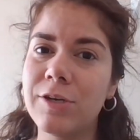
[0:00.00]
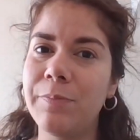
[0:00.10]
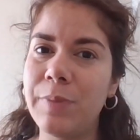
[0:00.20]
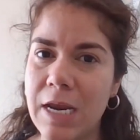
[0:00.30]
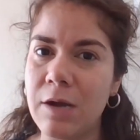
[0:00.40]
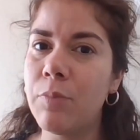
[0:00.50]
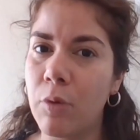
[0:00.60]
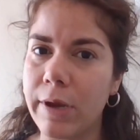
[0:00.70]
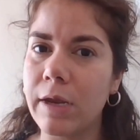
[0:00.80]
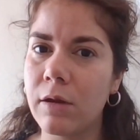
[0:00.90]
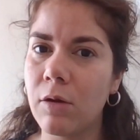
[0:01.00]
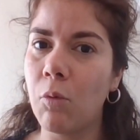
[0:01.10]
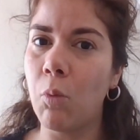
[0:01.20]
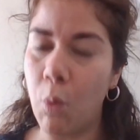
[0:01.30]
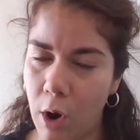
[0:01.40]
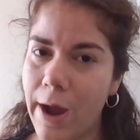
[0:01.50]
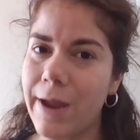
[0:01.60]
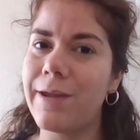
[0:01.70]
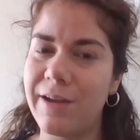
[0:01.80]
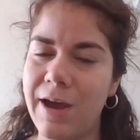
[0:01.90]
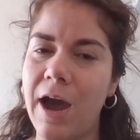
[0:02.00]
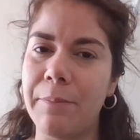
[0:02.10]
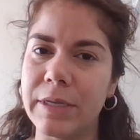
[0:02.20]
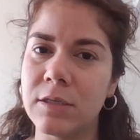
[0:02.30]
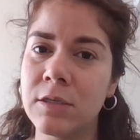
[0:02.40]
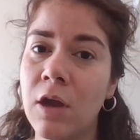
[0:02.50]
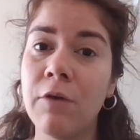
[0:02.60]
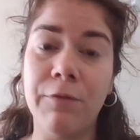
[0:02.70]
to pinpoint why it happens